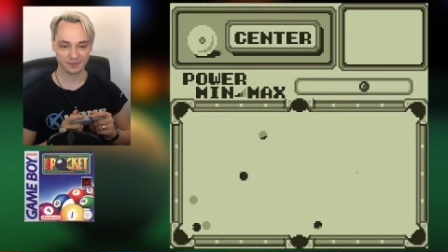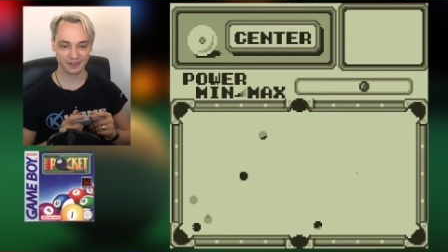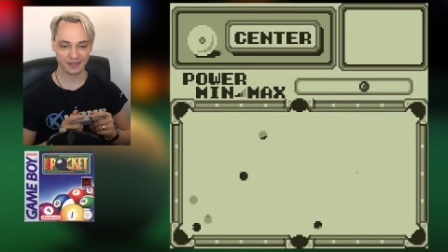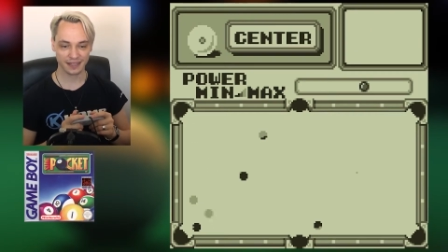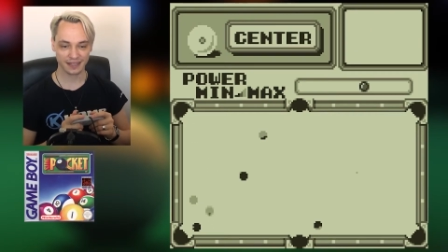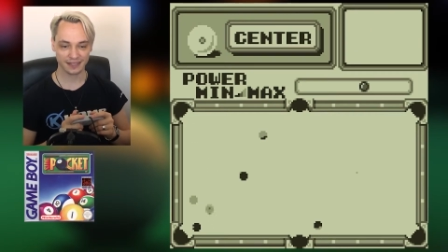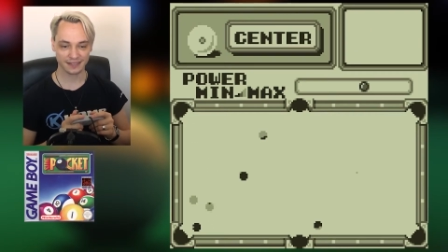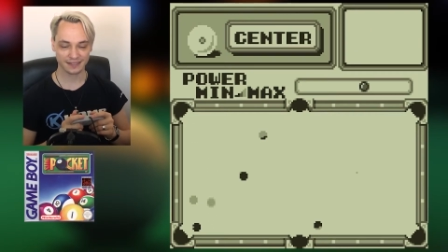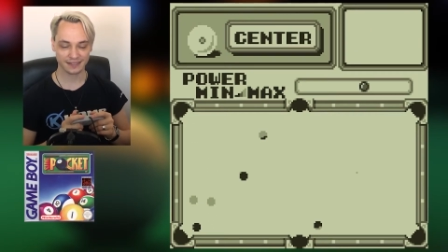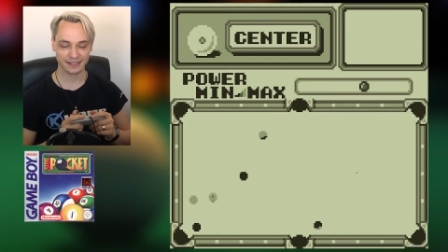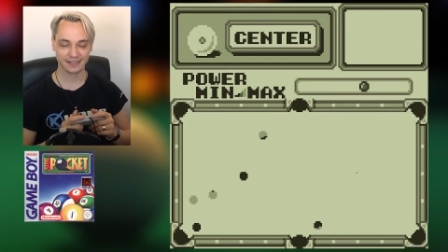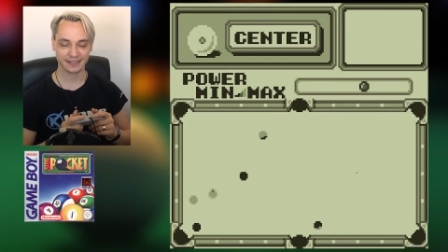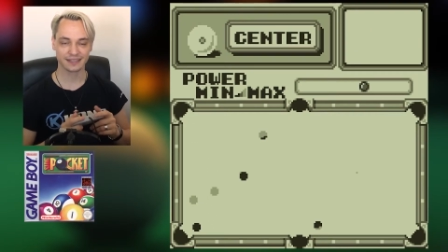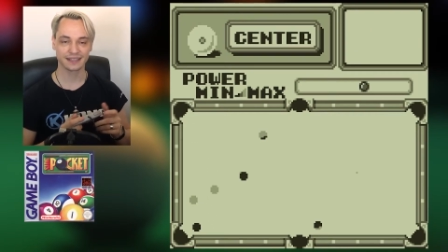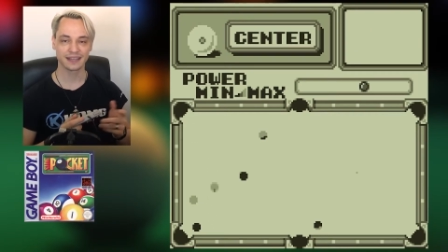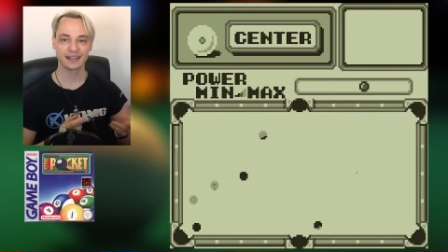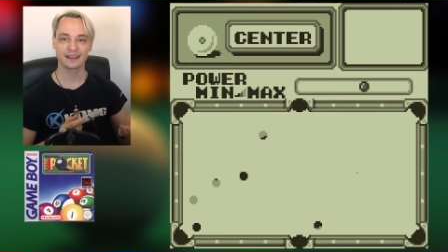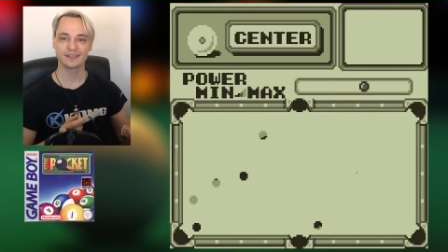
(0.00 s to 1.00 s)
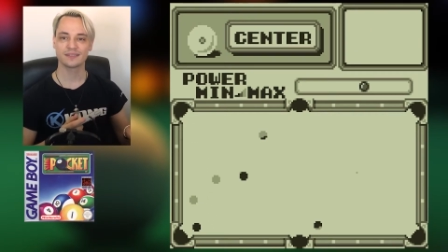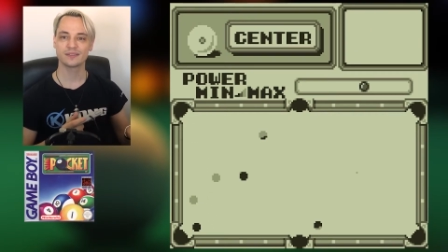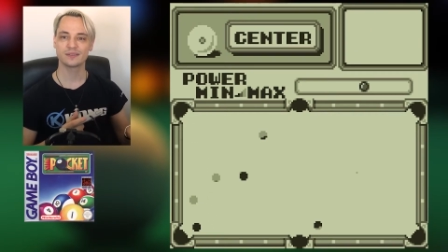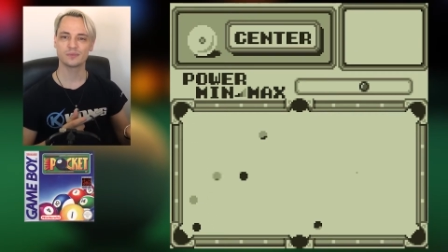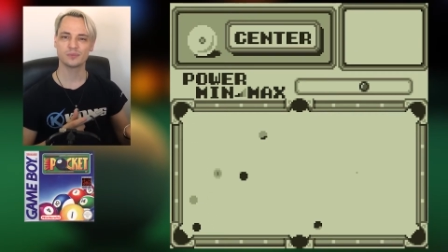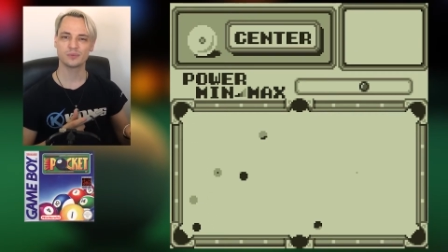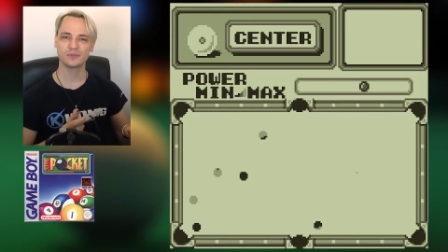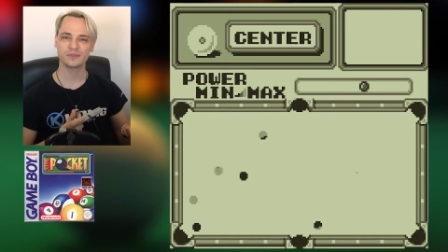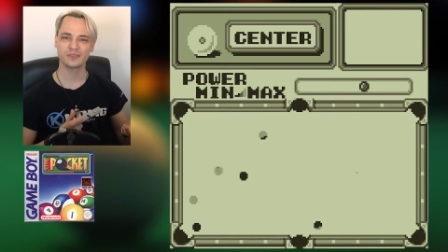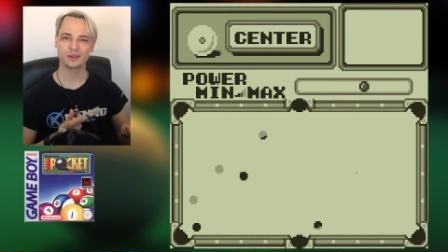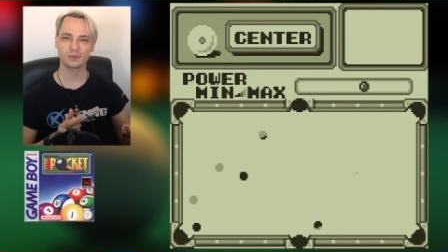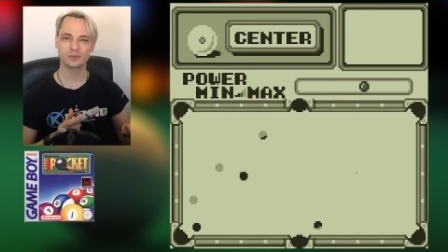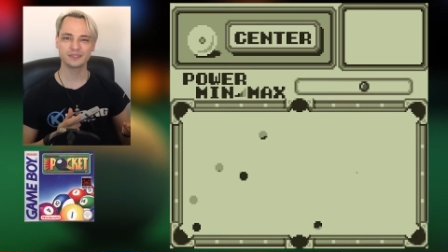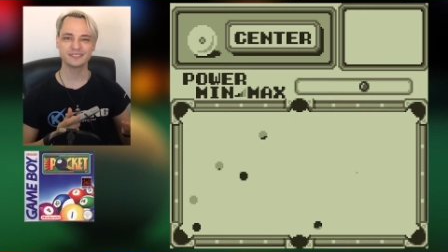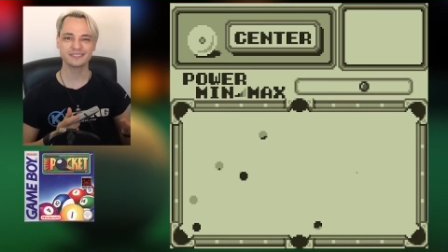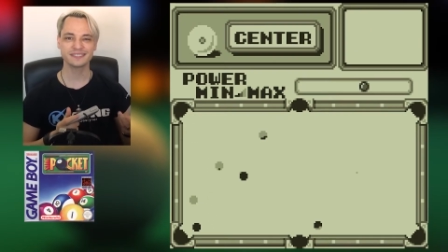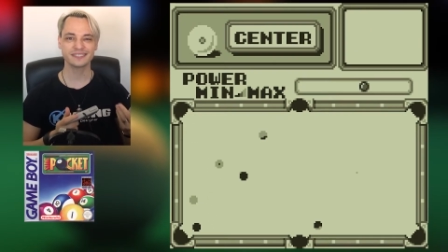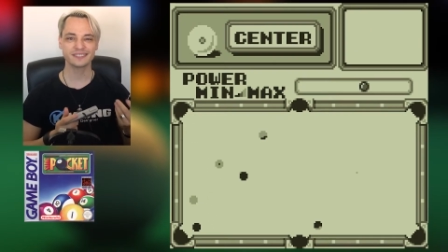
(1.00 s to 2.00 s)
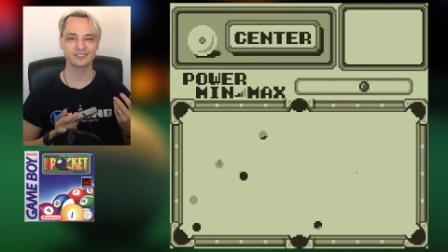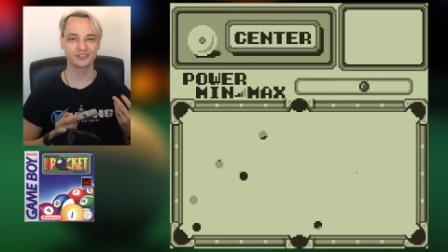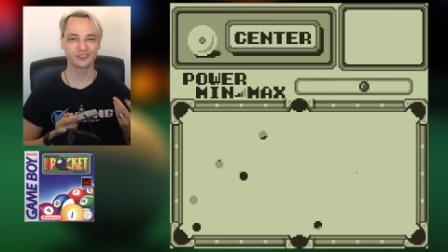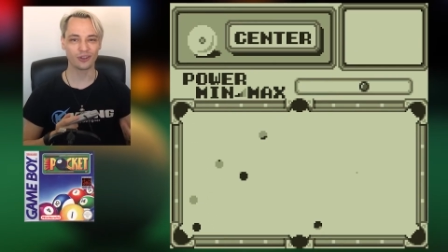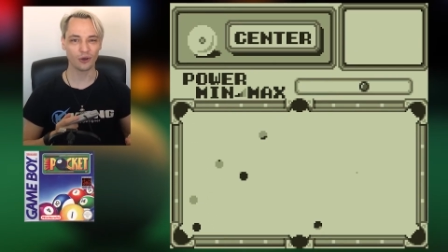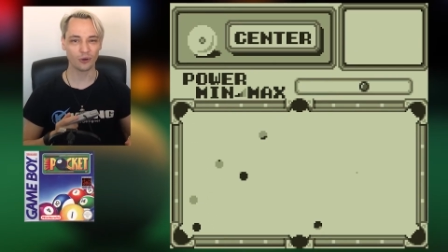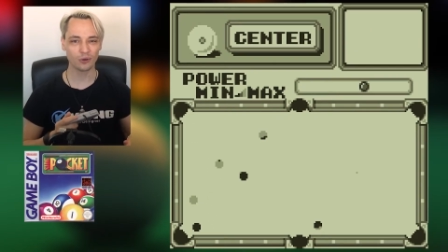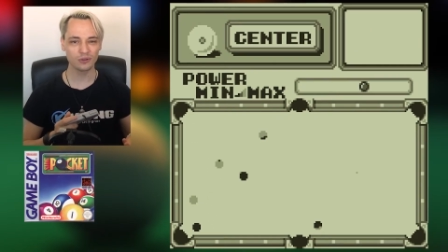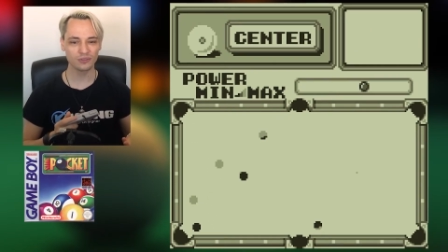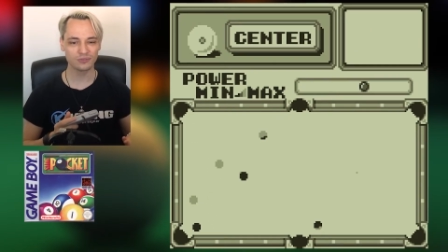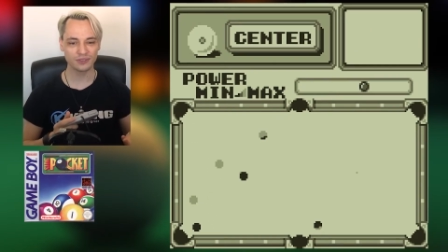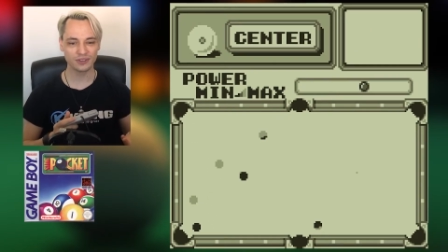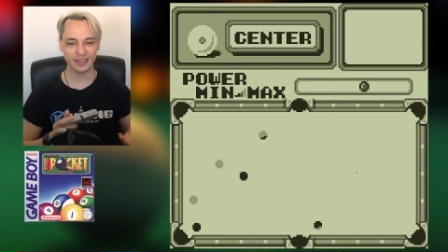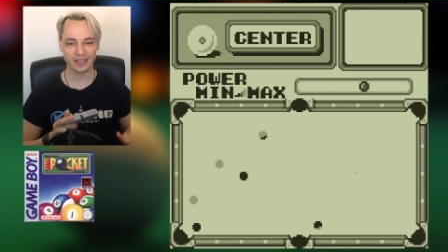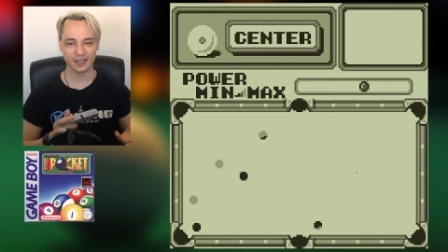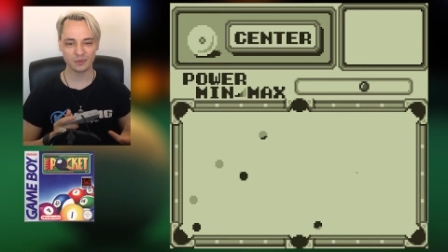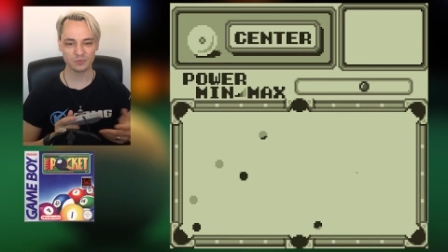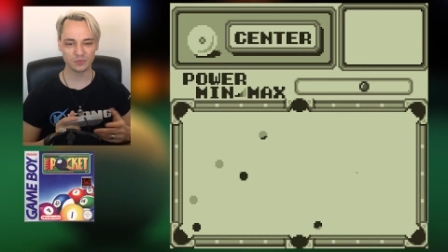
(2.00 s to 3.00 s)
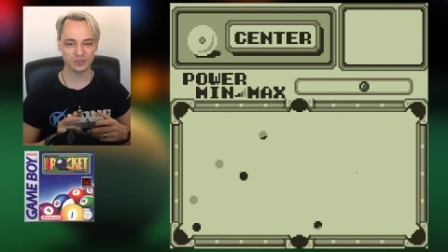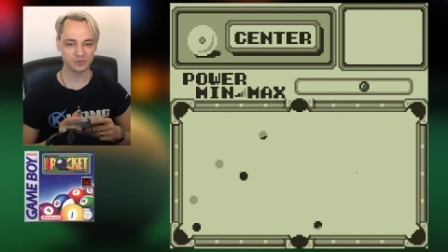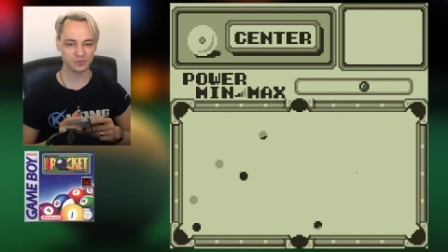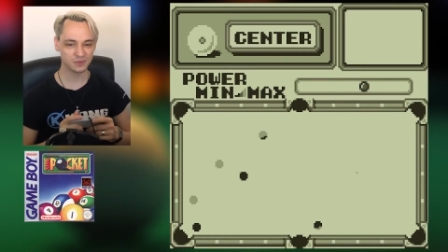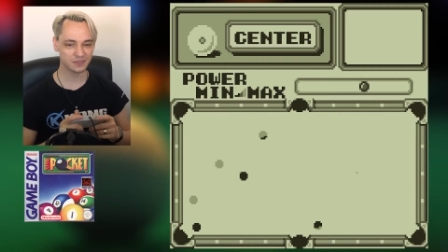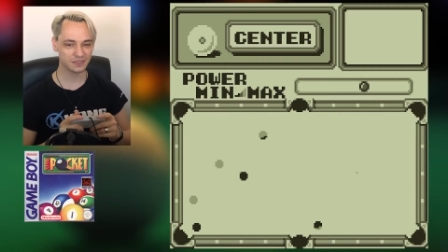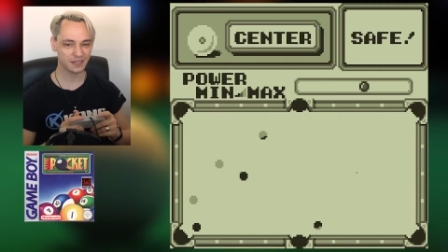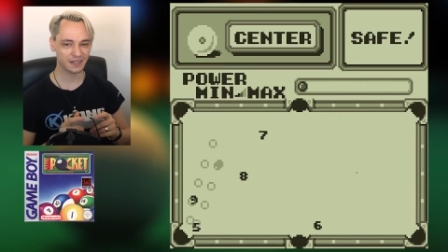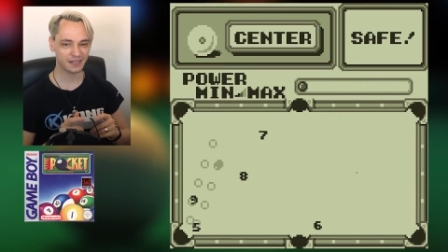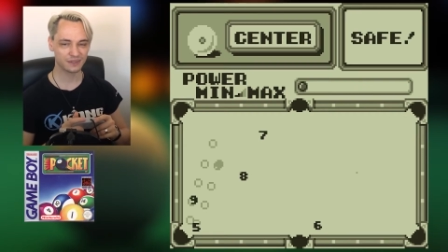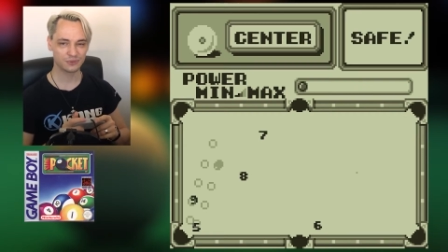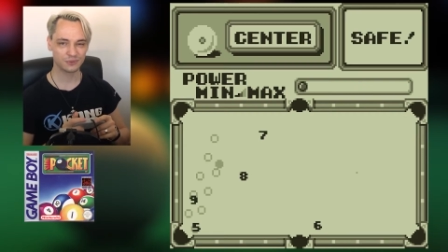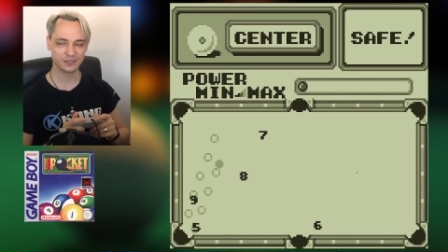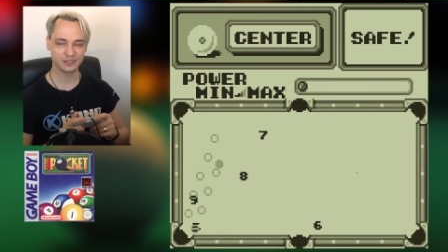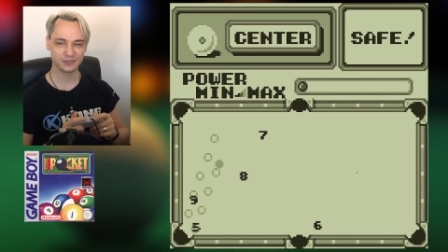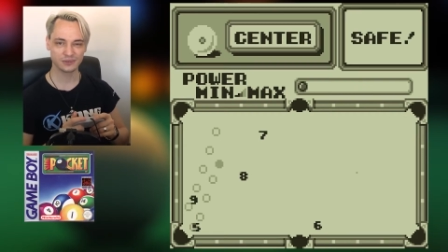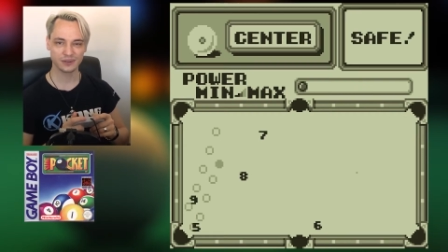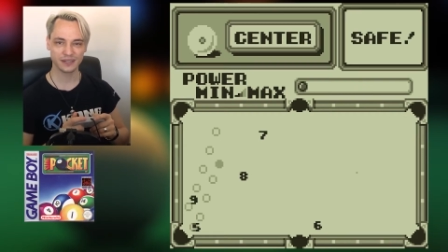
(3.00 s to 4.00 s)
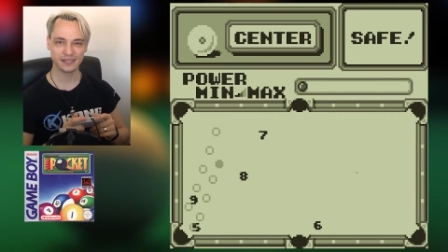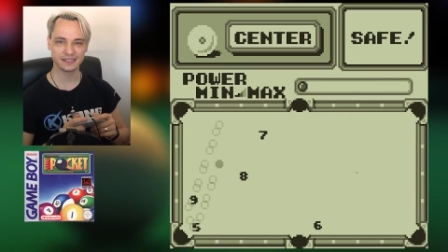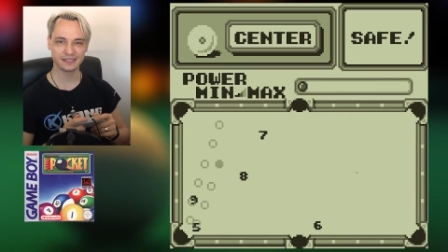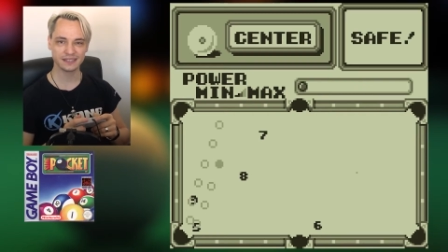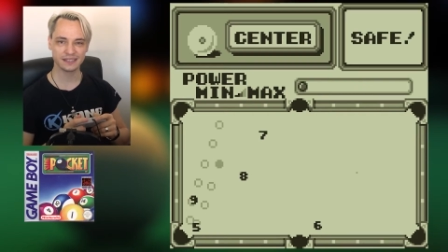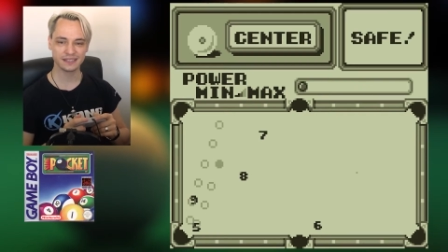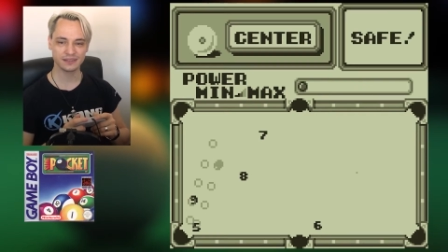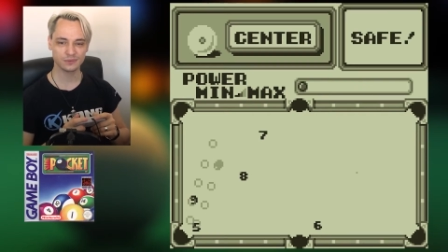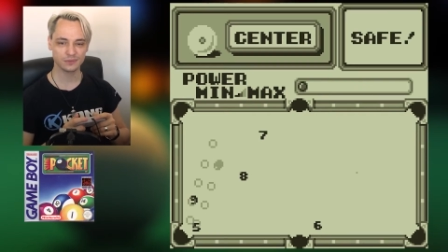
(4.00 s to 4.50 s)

Like there was this golf game which was like really crazy,